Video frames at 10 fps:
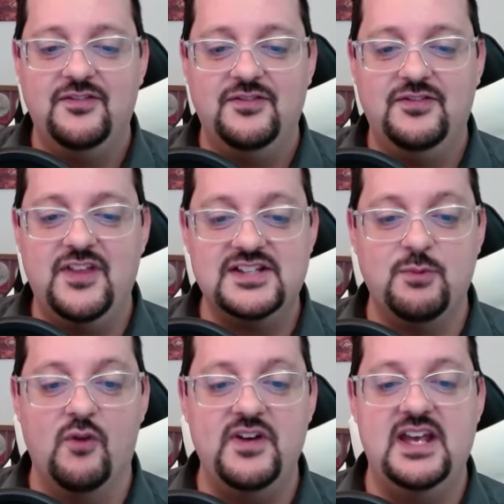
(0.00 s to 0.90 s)
This
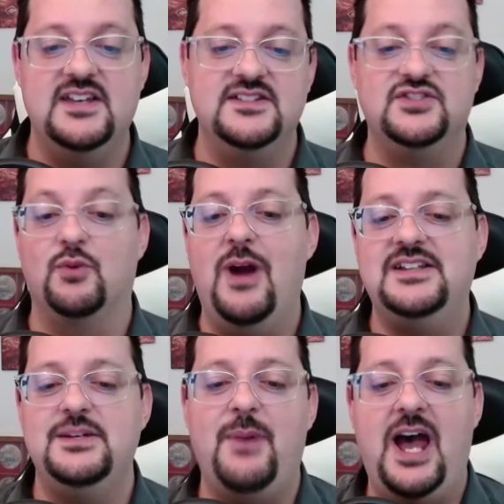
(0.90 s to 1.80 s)
movie is
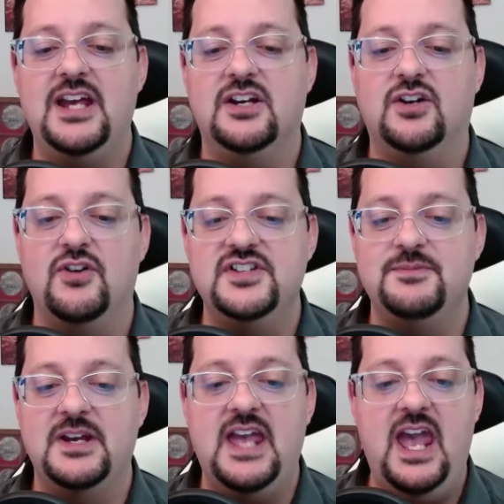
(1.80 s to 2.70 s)
directed by Chris
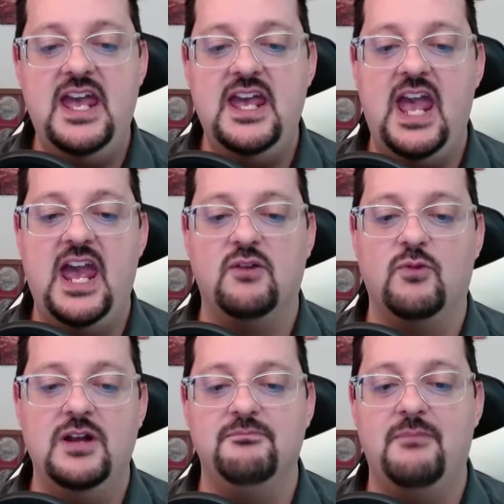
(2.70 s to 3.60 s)
McKay and
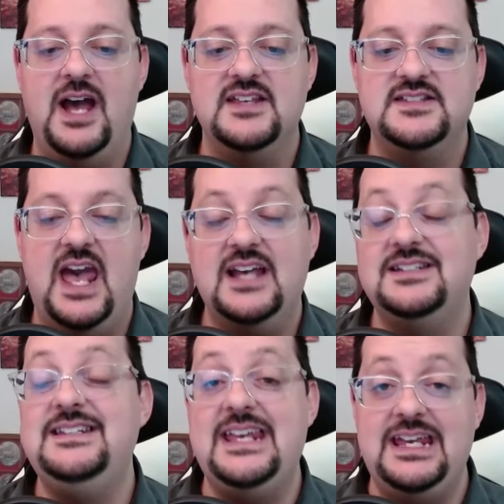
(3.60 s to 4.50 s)
written by
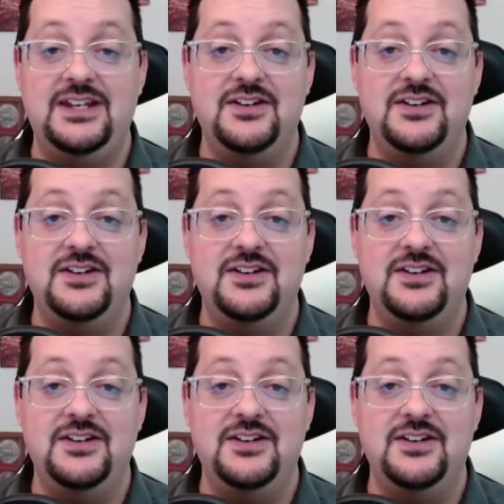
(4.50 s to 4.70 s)
Zach Dean.